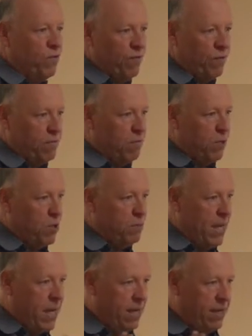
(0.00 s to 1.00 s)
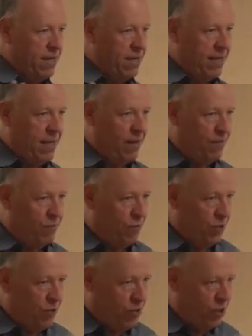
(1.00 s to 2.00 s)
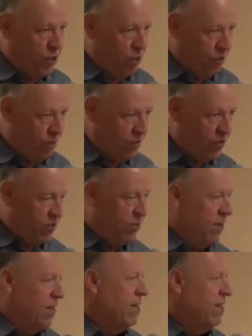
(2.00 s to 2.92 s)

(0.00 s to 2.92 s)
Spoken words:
from Burbank, California to Clovis.